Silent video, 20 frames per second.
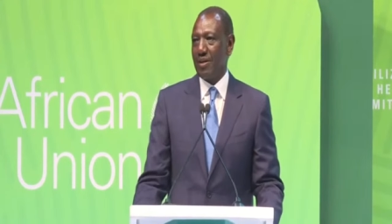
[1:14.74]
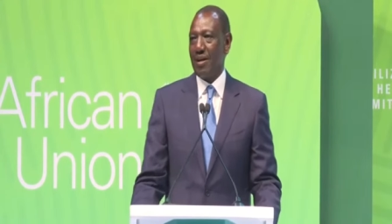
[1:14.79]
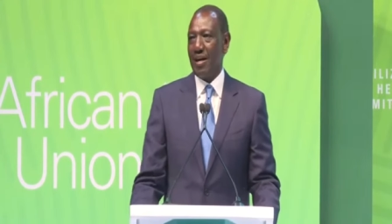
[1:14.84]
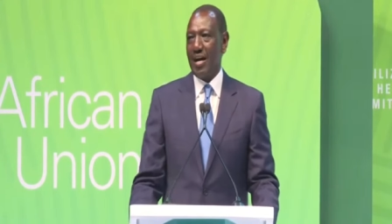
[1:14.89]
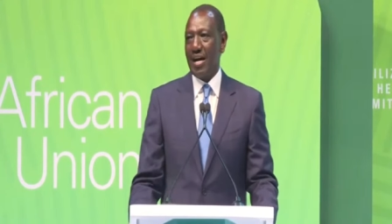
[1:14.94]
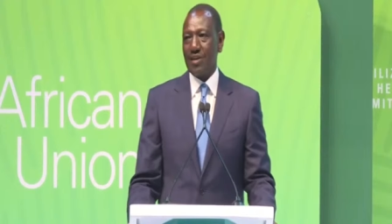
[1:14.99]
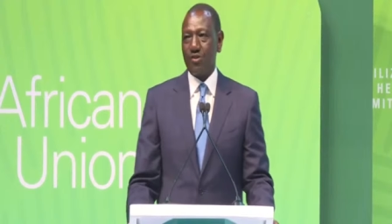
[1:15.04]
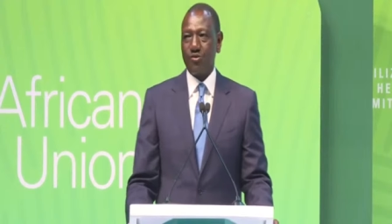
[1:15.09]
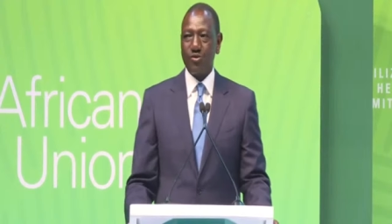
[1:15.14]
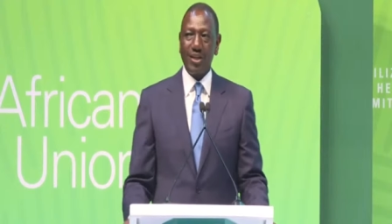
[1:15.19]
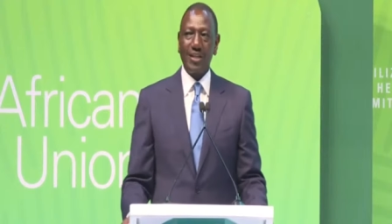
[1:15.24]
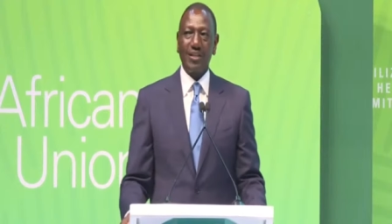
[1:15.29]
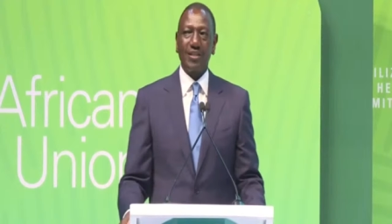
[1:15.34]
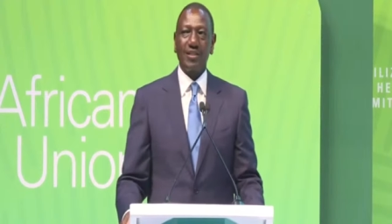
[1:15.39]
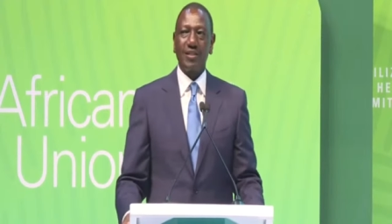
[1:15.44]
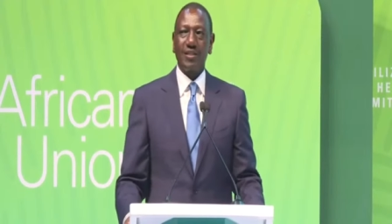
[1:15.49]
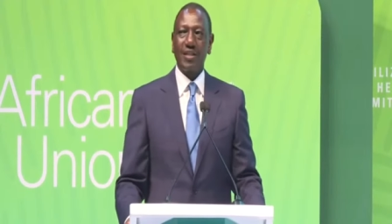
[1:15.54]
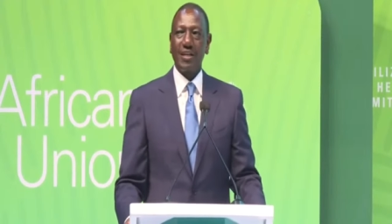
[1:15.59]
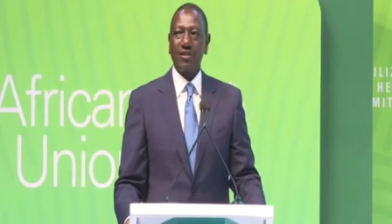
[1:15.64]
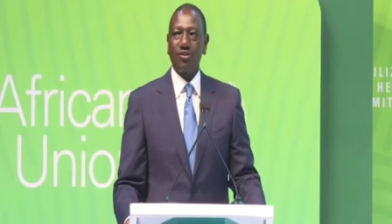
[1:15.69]
I
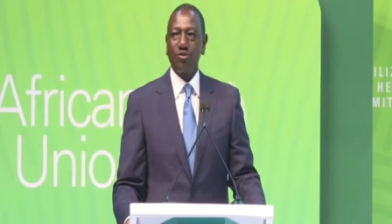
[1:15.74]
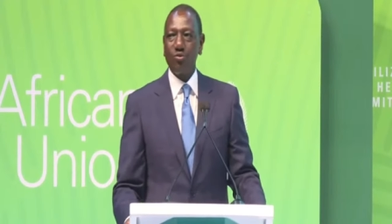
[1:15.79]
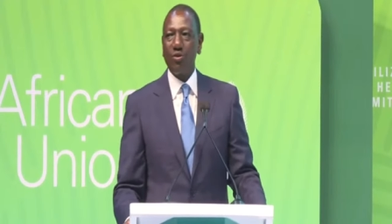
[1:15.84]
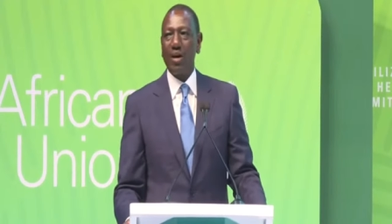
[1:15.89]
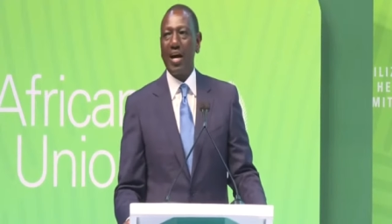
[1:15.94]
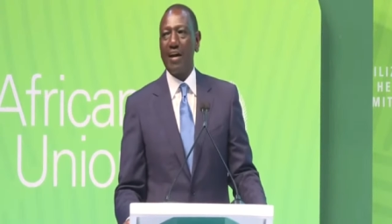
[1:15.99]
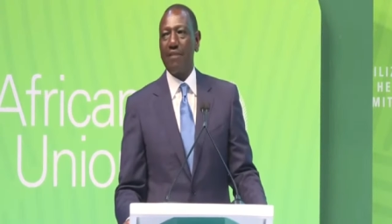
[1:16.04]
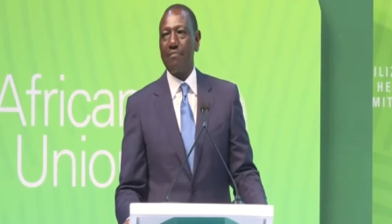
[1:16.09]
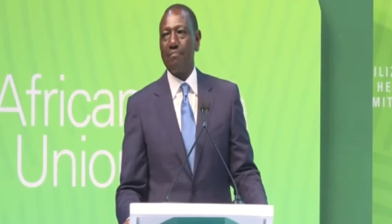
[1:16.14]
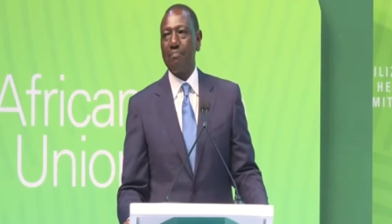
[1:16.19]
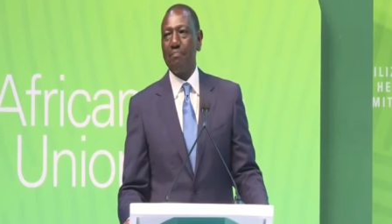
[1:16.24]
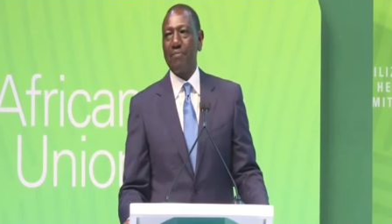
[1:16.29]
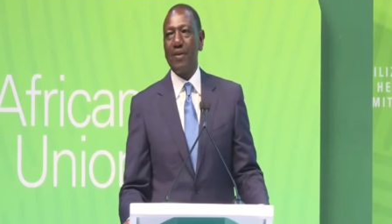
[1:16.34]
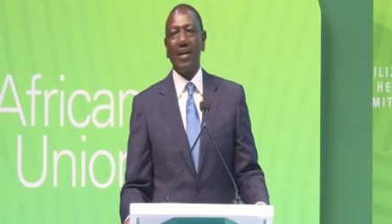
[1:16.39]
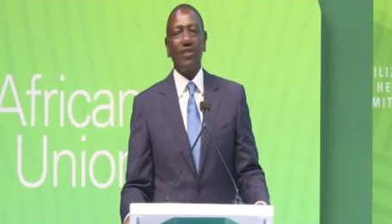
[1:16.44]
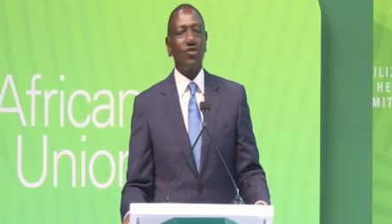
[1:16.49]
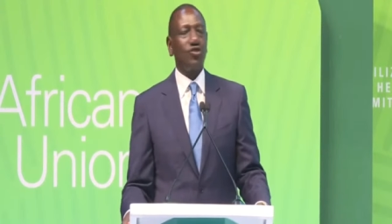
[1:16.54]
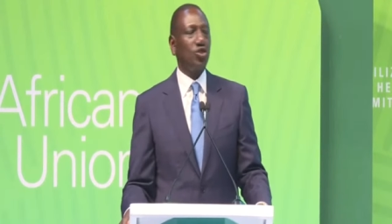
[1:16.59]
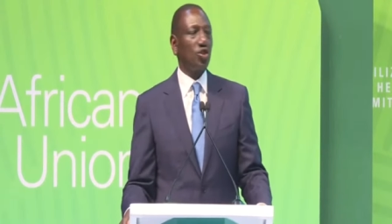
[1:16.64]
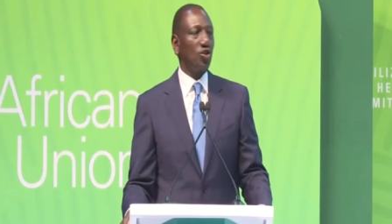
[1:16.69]
trust that you have
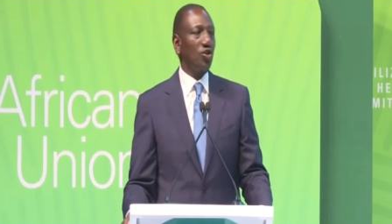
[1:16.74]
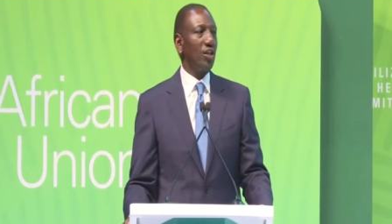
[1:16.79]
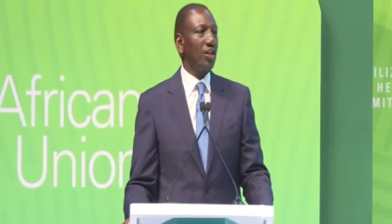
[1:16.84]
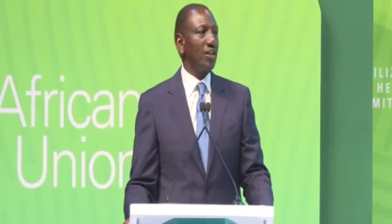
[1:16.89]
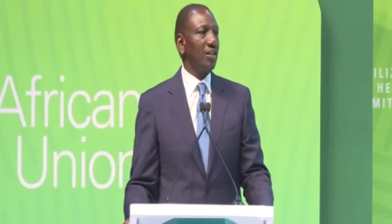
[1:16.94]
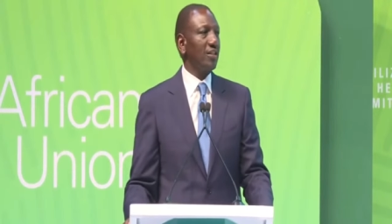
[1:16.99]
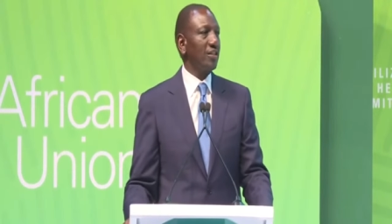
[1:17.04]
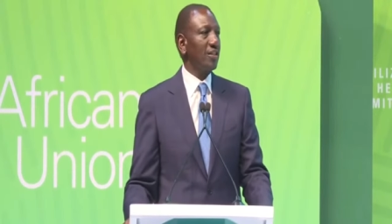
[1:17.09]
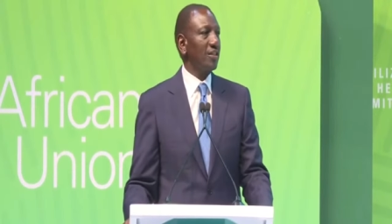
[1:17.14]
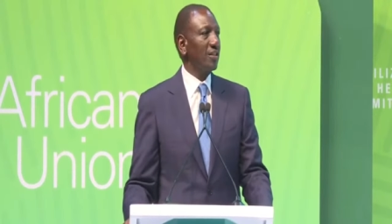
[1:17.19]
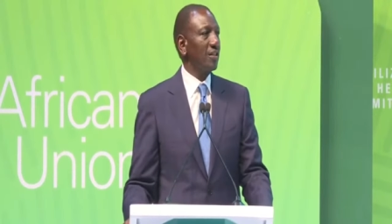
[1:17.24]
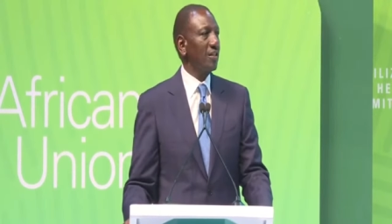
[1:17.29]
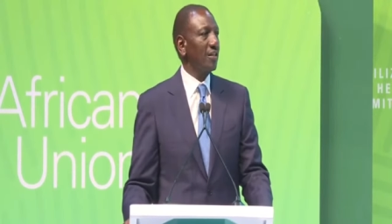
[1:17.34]
enjoyed